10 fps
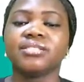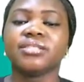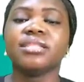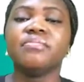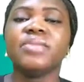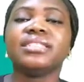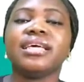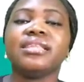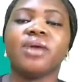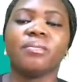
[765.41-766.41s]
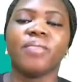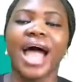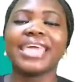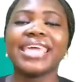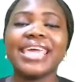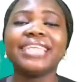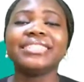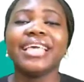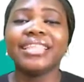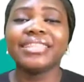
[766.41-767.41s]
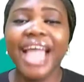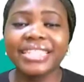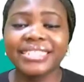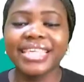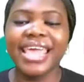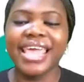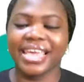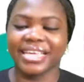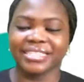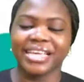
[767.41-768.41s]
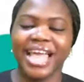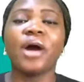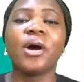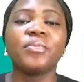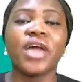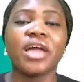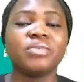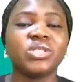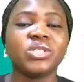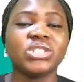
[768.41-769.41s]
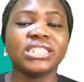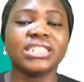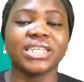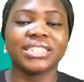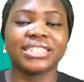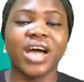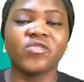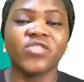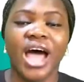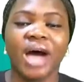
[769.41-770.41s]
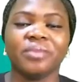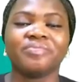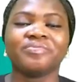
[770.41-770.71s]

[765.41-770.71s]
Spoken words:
So the missing number is 13. I hope you're able to do this yourself now.